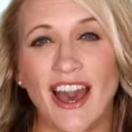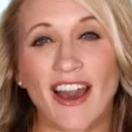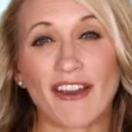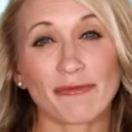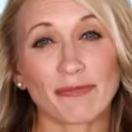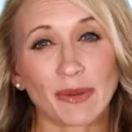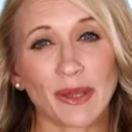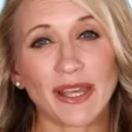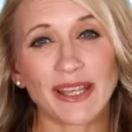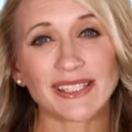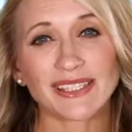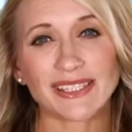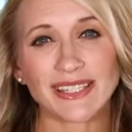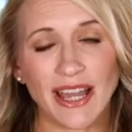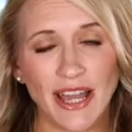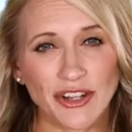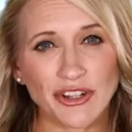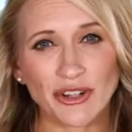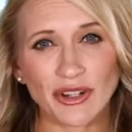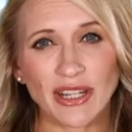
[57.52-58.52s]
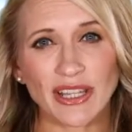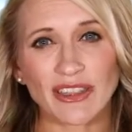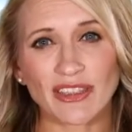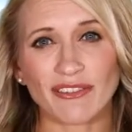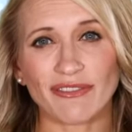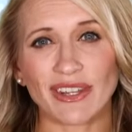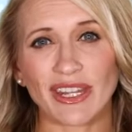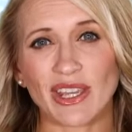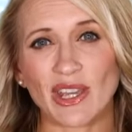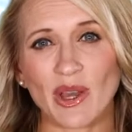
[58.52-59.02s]
I've placed underneath
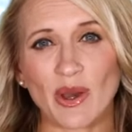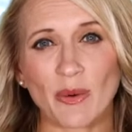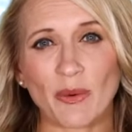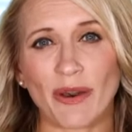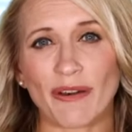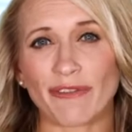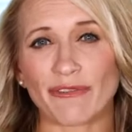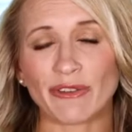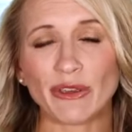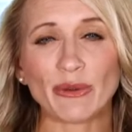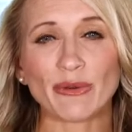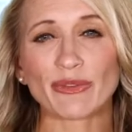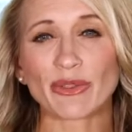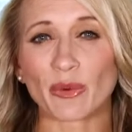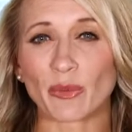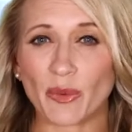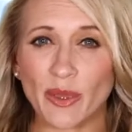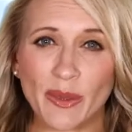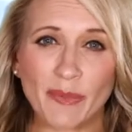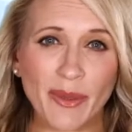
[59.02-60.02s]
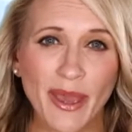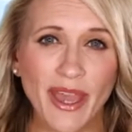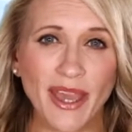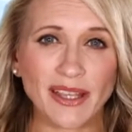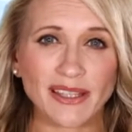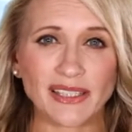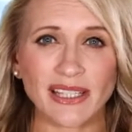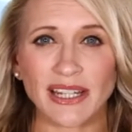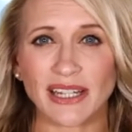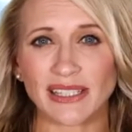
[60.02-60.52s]
the video a few of the
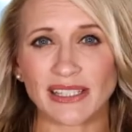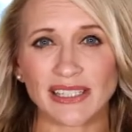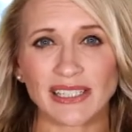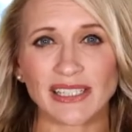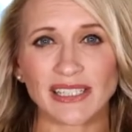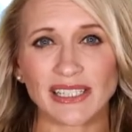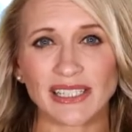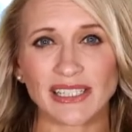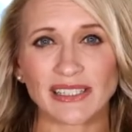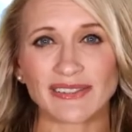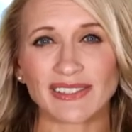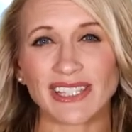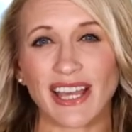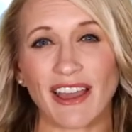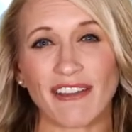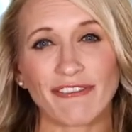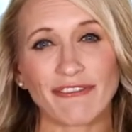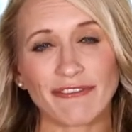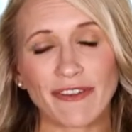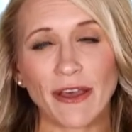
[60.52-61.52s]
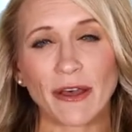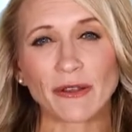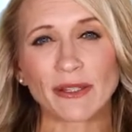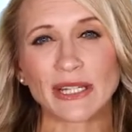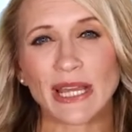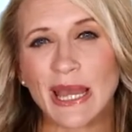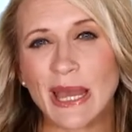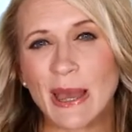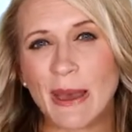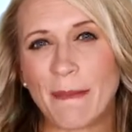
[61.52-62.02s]
rebates and incentives I
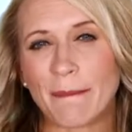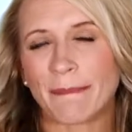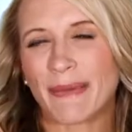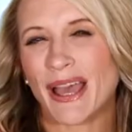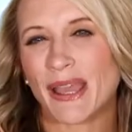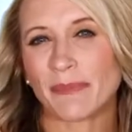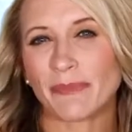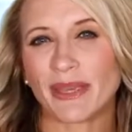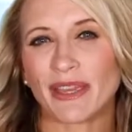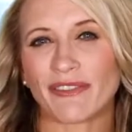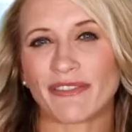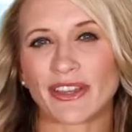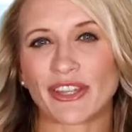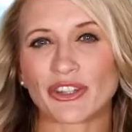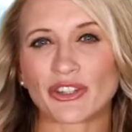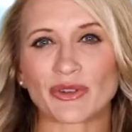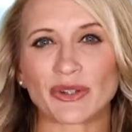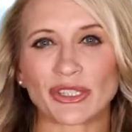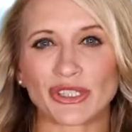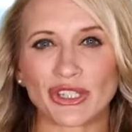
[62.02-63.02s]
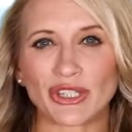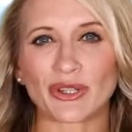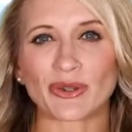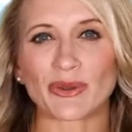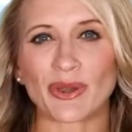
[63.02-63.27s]
felt might be of interest to